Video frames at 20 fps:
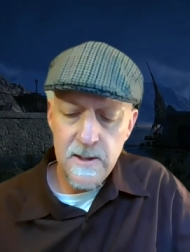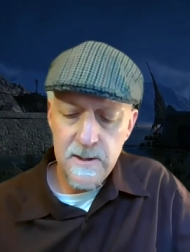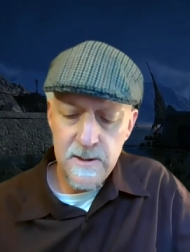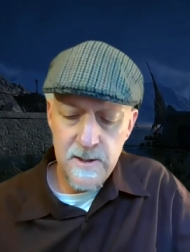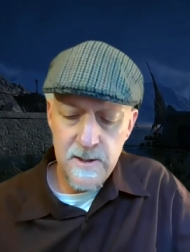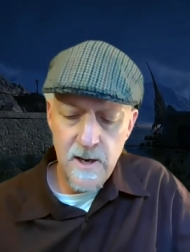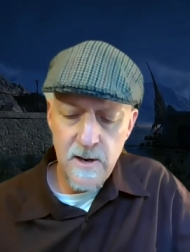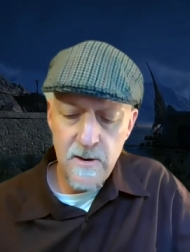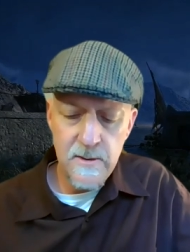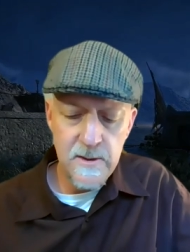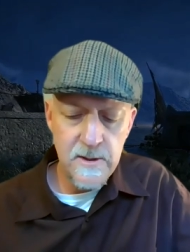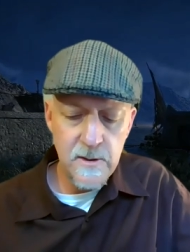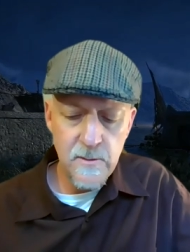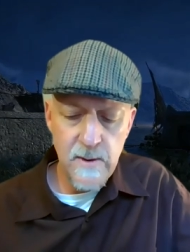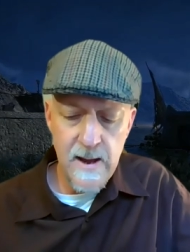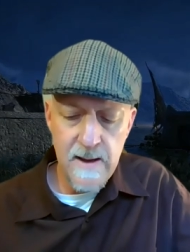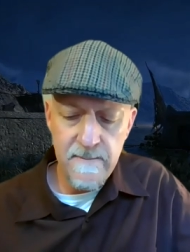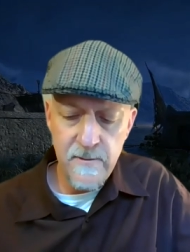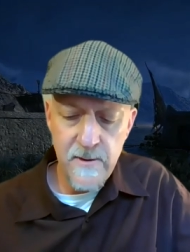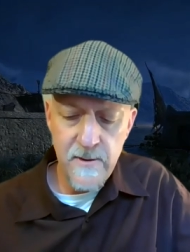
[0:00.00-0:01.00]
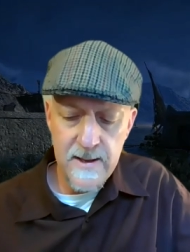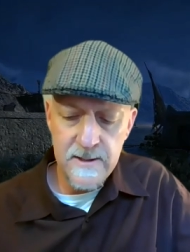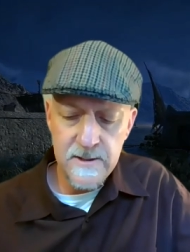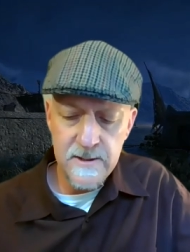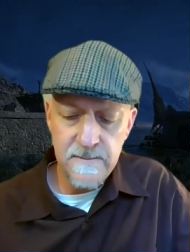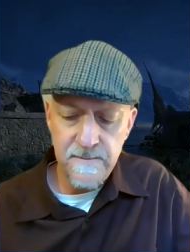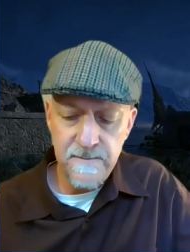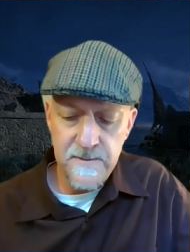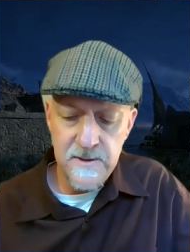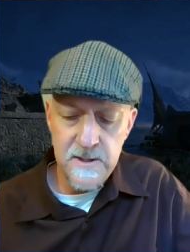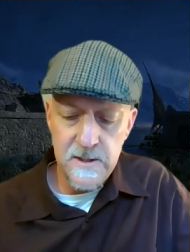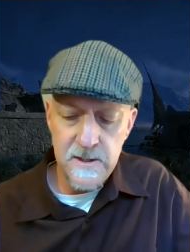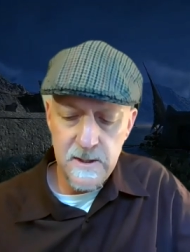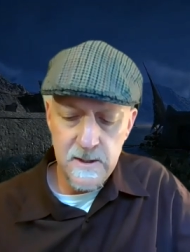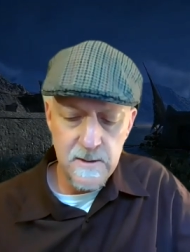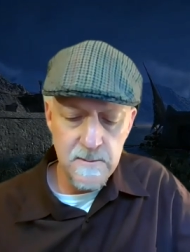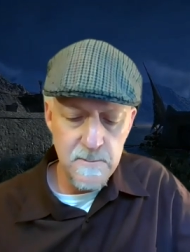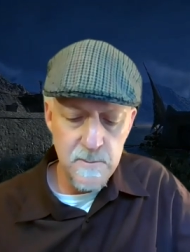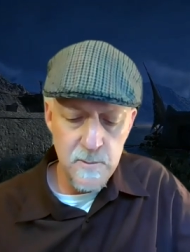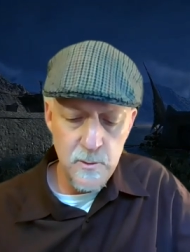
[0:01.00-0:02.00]
There in the gravel at his feet,
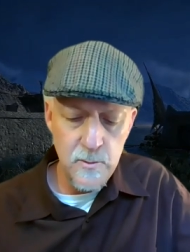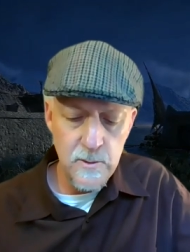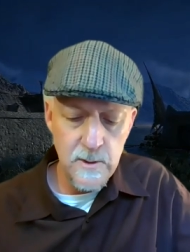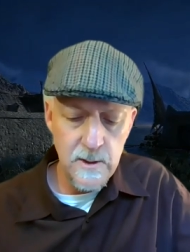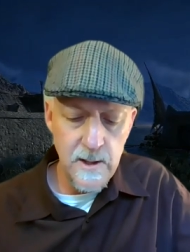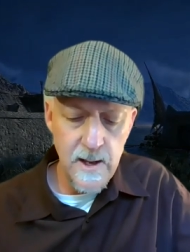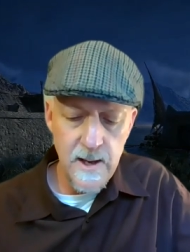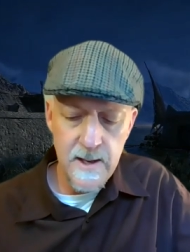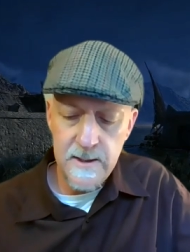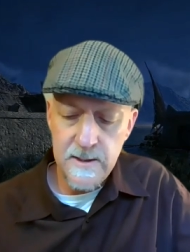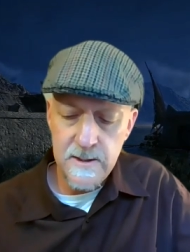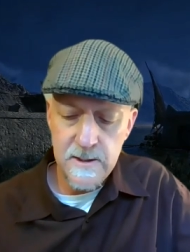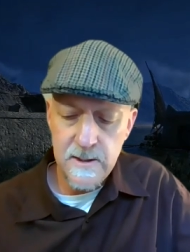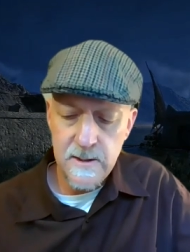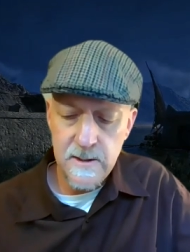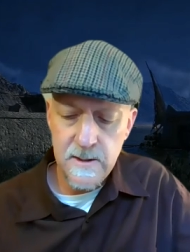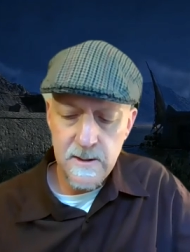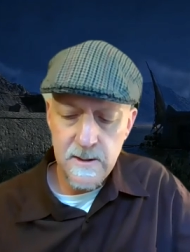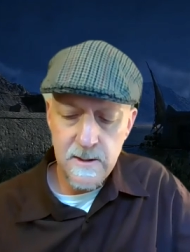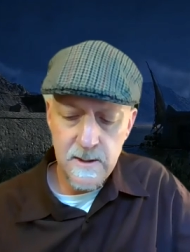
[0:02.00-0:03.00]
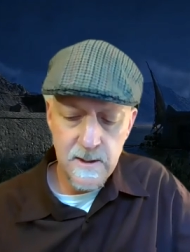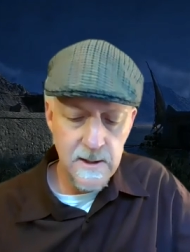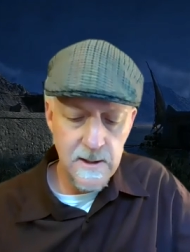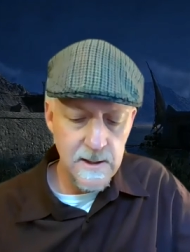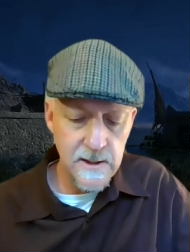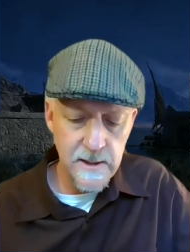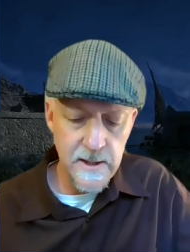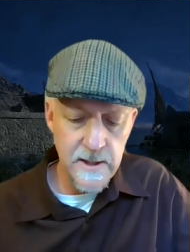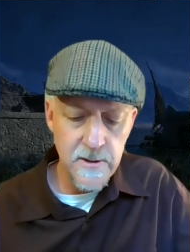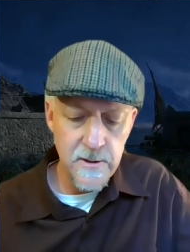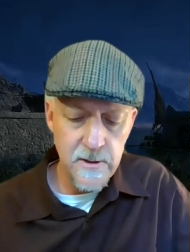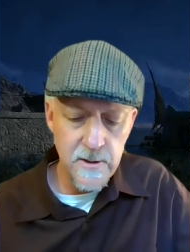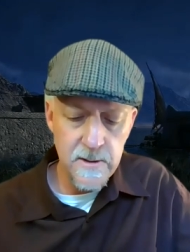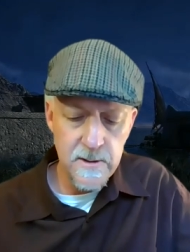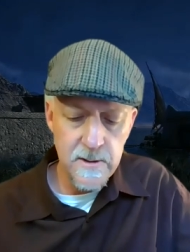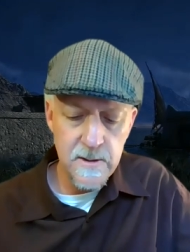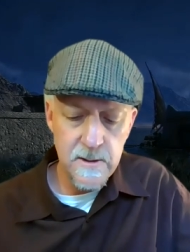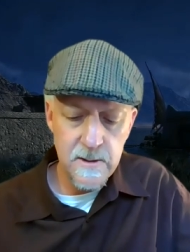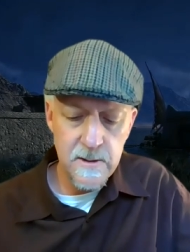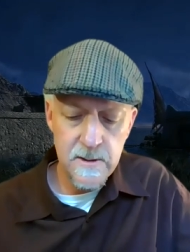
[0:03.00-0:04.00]
in the moonlight,
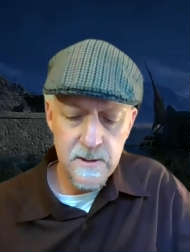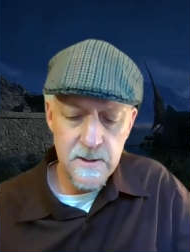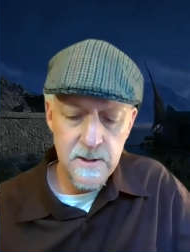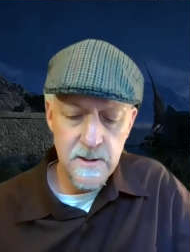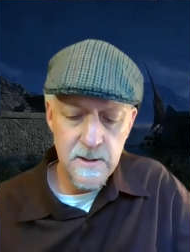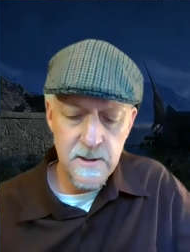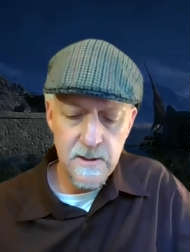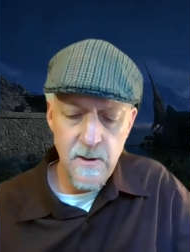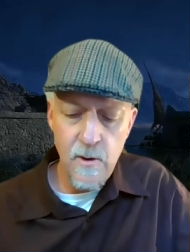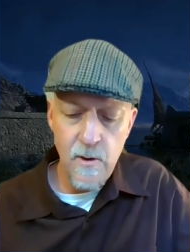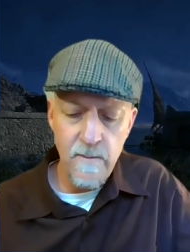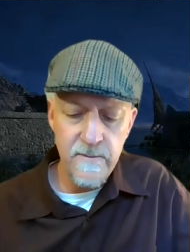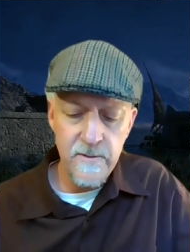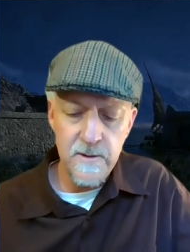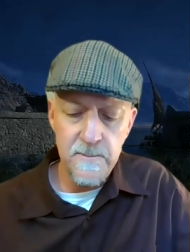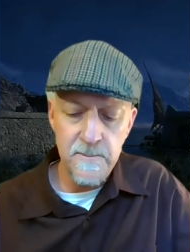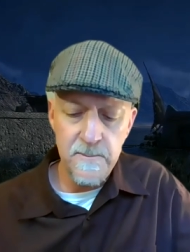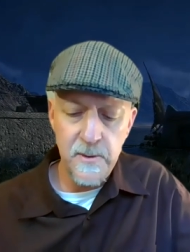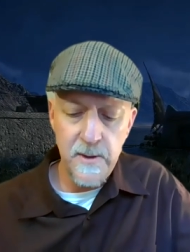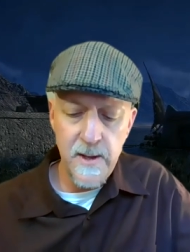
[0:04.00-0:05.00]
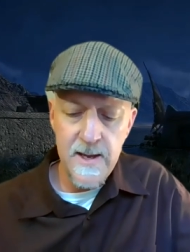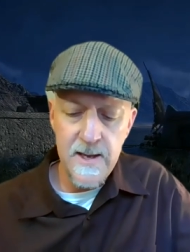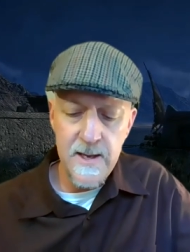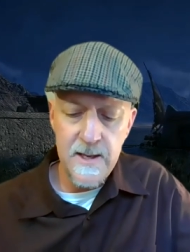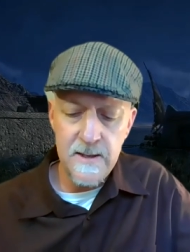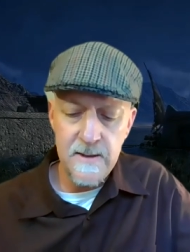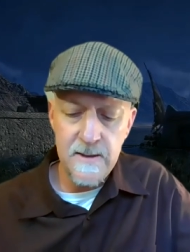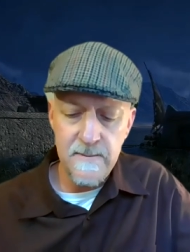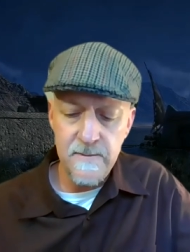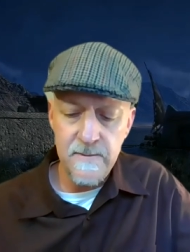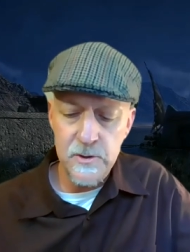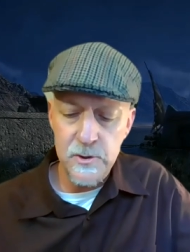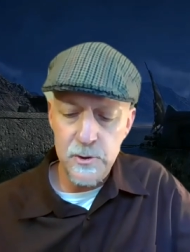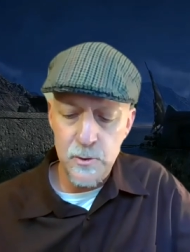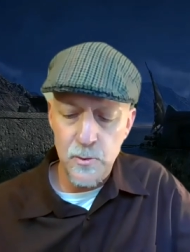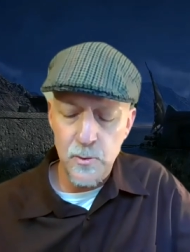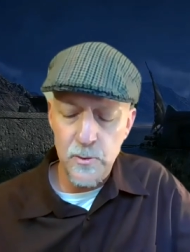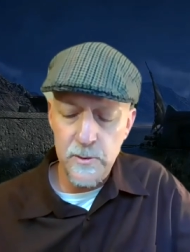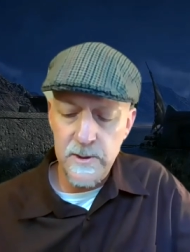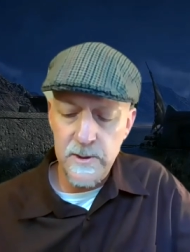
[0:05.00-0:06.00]
glittered the, over the blade of a
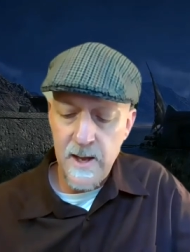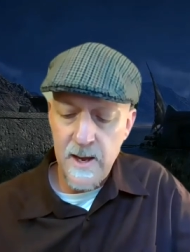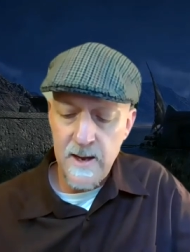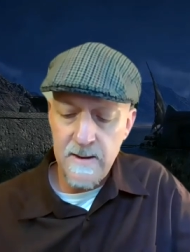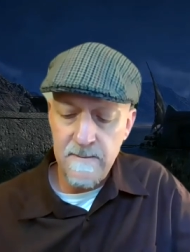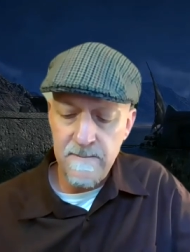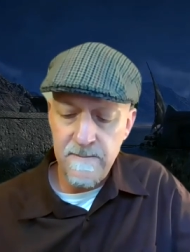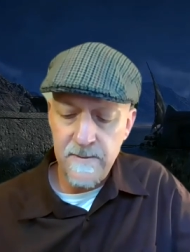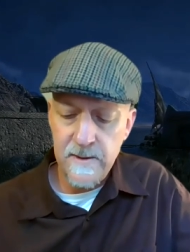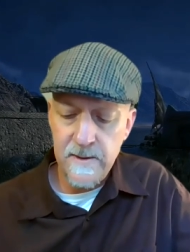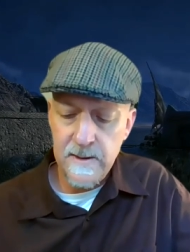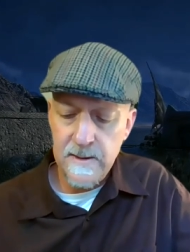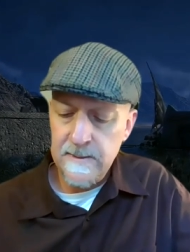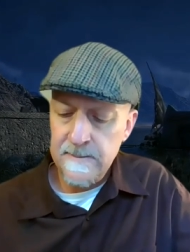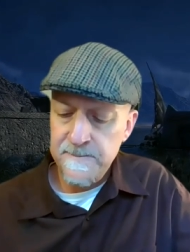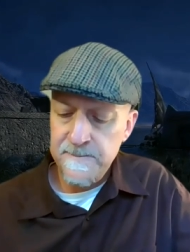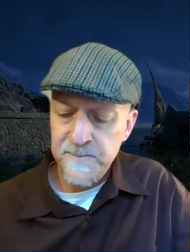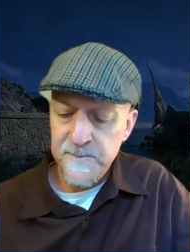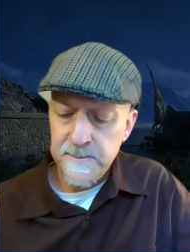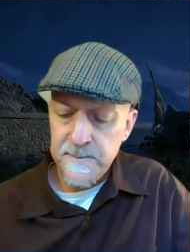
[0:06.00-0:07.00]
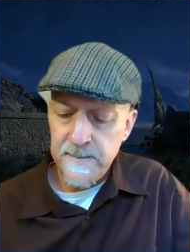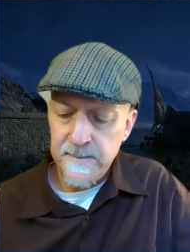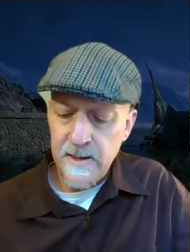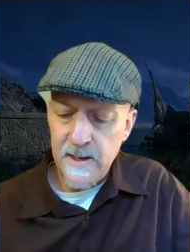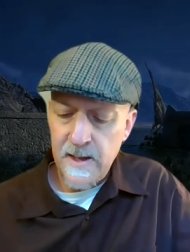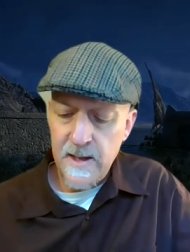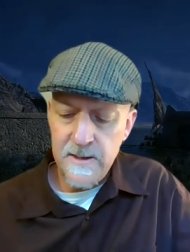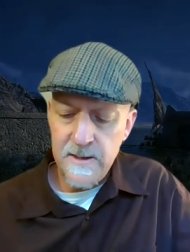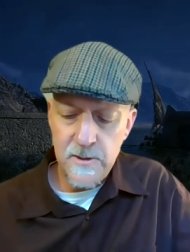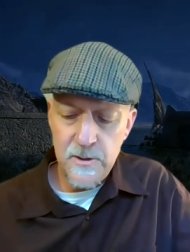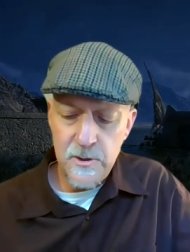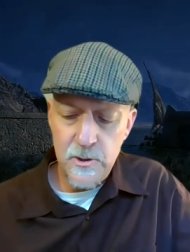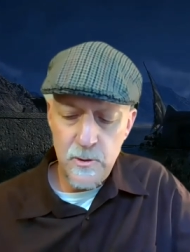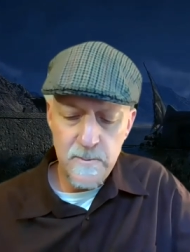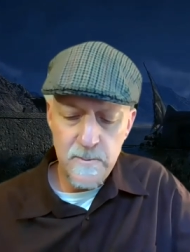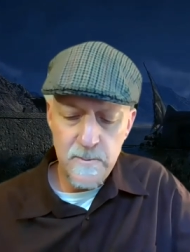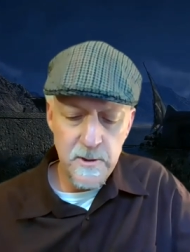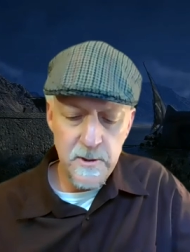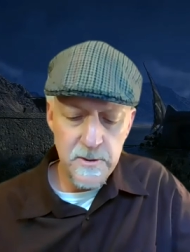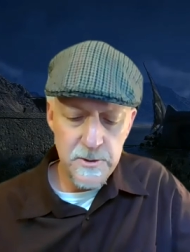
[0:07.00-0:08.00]
jeweled knife. And a
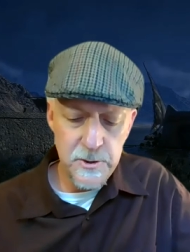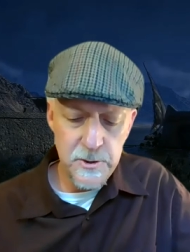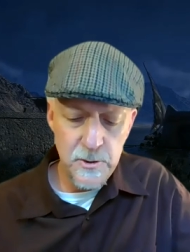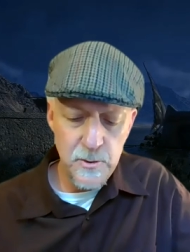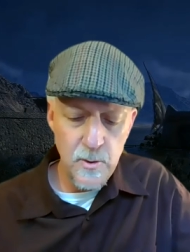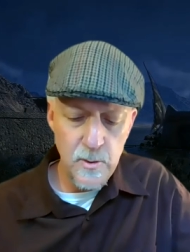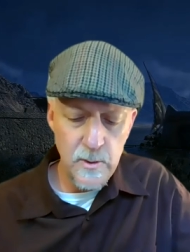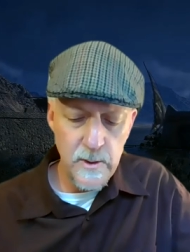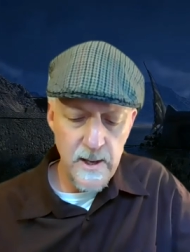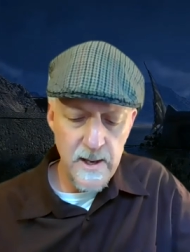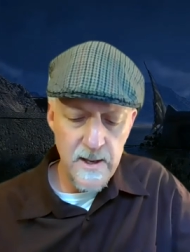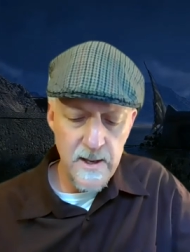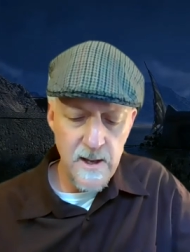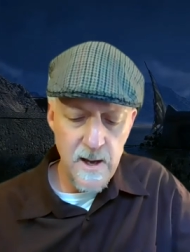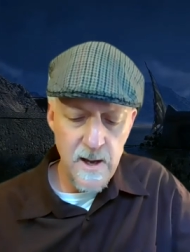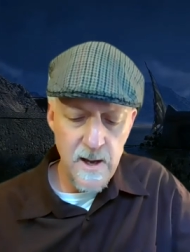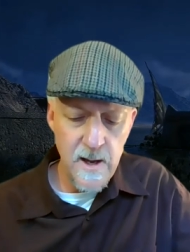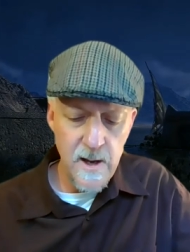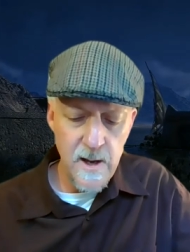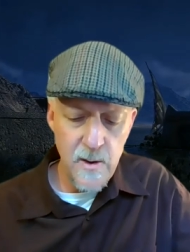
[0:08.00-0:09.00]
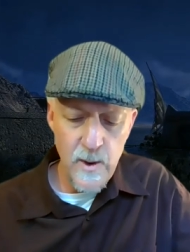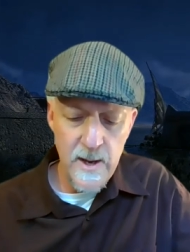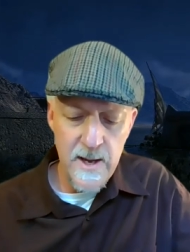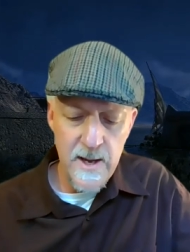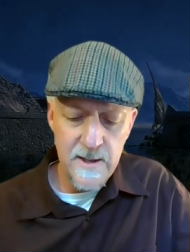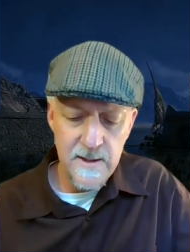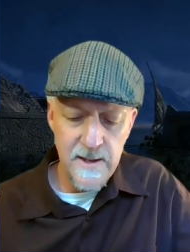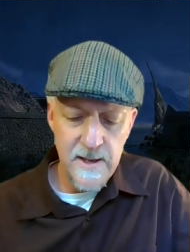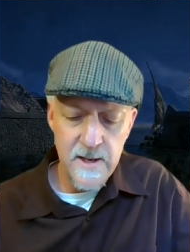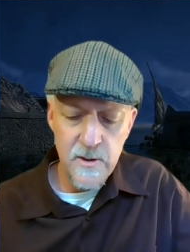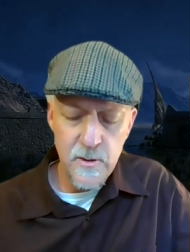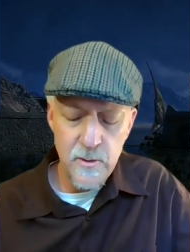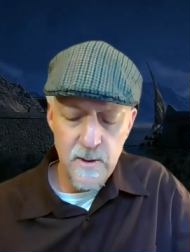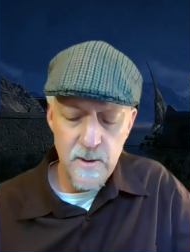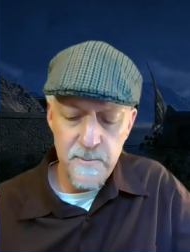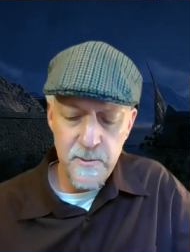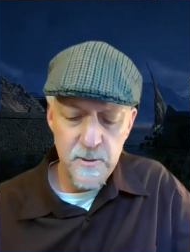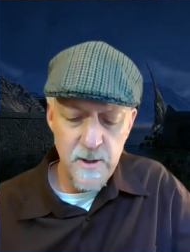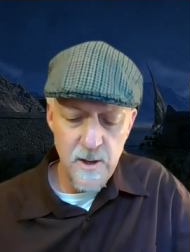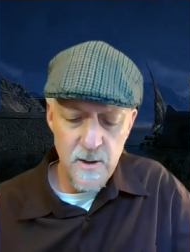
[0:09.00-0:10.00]
cubit or two lay, uh, away lay a
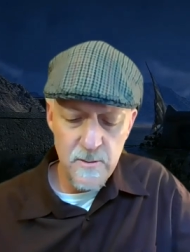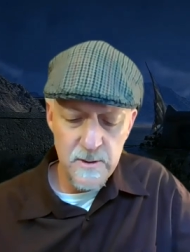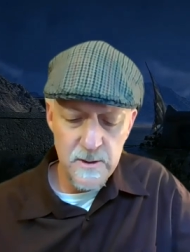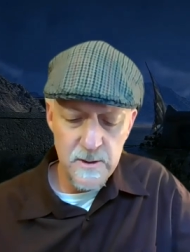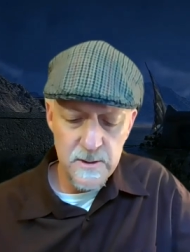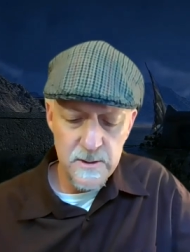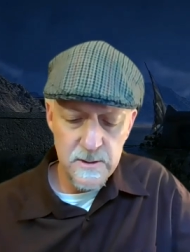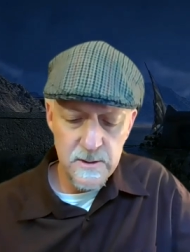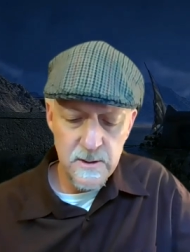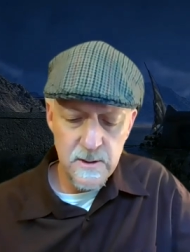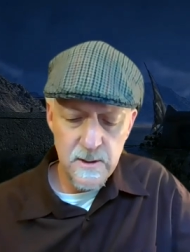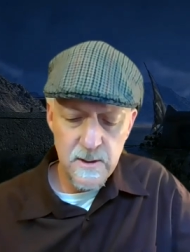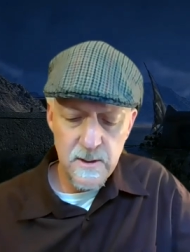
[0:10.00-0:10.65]
crumpled lotus.